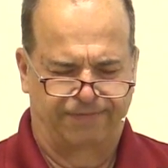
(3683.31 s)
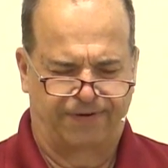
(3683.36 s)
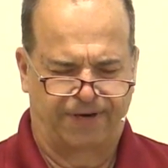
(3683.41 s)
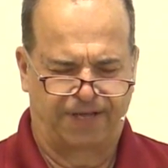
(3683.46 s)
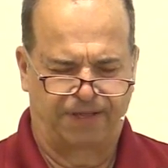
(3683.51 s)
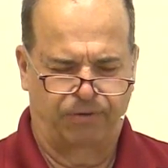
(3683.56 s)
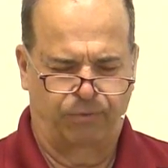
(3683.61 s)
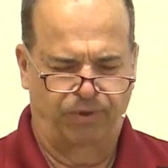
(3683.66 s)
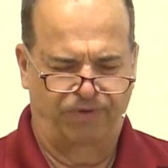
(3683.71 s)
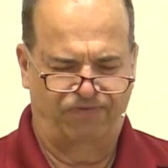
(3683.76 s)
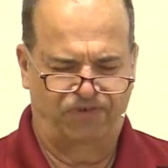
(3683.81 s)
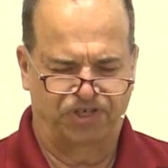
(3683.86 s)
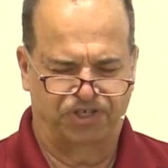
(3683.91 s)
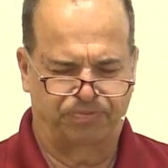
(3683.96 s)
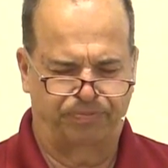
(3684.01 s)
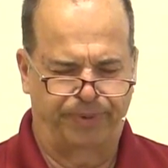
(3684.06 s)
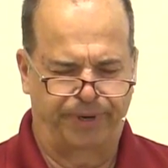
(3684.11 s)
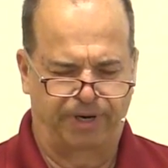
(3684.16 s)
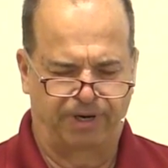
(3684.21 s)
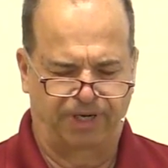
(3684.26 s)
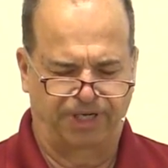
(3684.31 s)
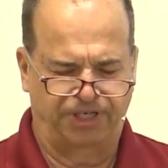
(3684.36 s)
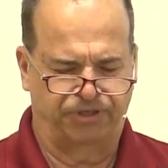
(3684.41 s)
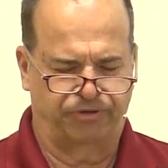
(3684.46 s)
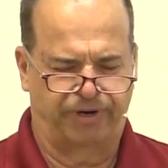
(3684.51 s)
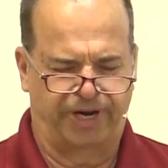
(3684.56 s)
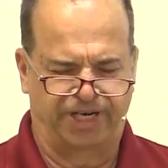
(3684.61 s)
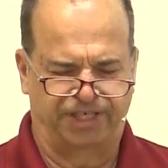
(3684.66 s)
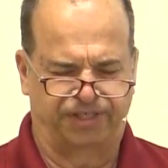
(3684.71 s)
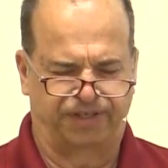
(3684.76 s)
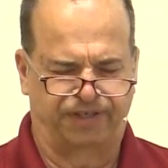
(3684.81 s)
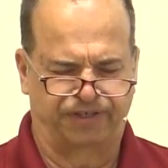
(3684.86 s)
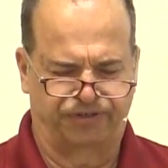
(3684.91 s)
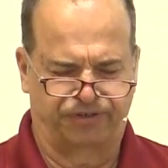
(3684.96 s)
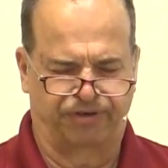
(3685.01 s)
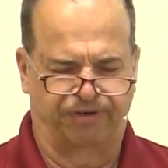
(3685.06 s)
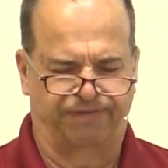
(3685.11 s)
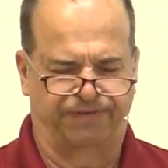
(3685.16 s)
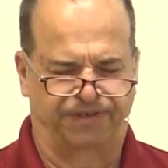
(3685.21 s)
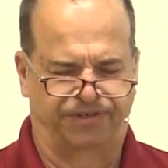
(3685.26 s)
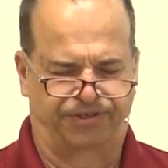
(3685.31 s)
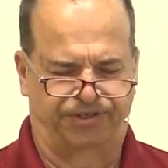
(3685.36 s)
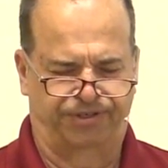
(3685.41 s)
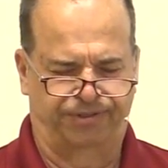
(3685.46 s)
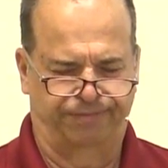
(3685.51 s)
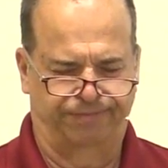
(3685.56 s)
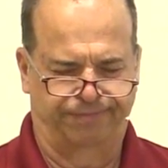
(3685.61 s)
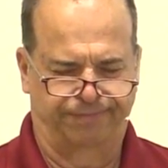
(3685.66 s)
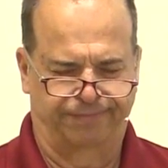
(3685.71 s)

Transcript: Father, we've just barely scratched the surface.